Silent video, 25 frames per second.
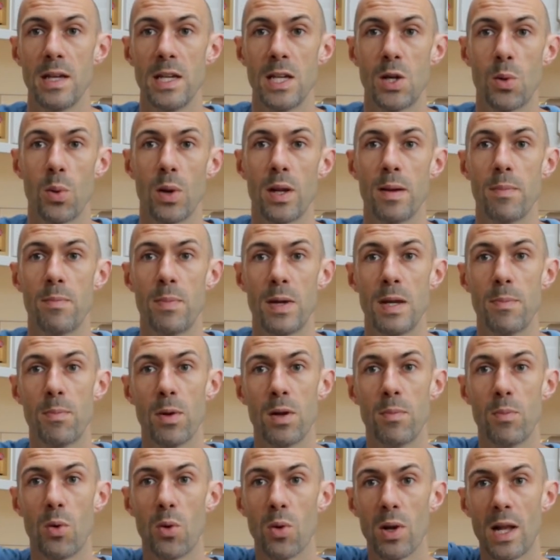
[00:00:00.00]
Equally,
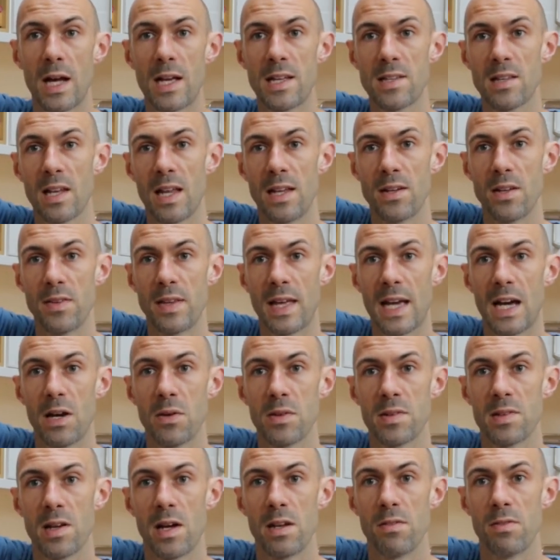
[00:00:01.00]
people are more likely to land on the
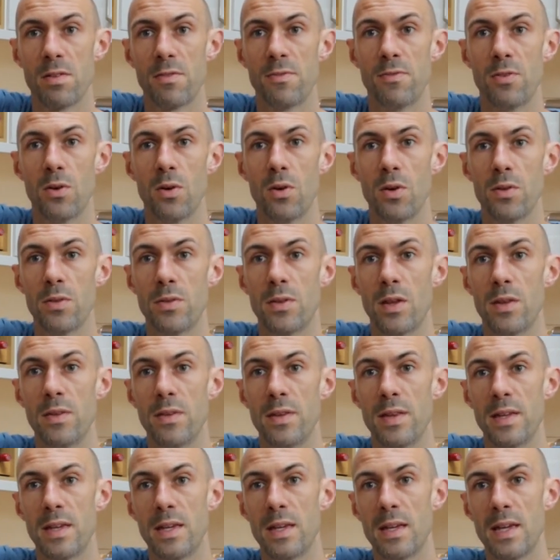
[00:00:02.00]
outside of the foot
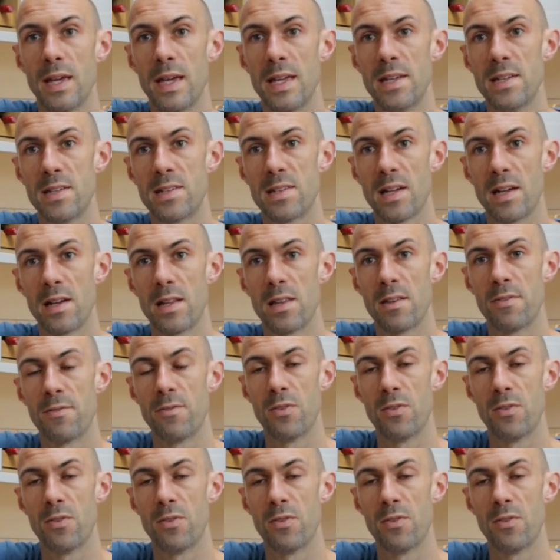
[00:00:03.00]
than the inside of the